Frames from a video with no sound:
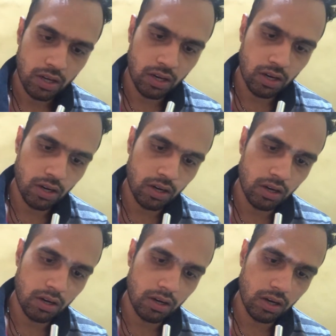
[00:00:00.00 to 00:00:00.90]

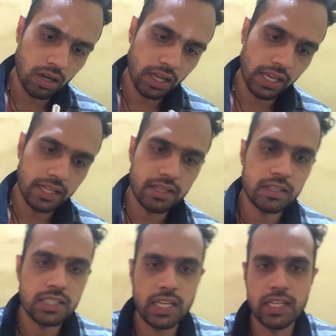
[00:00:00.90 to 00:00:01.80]
Again
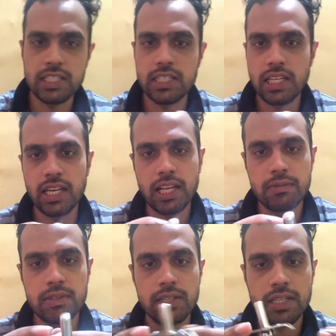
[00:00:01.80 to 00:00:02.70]
here stainless steel has
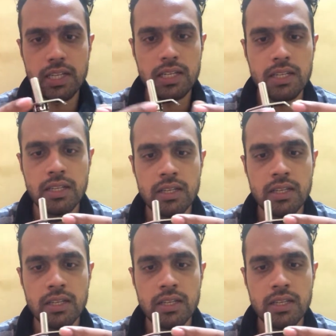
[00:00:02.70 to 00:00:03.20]
been written,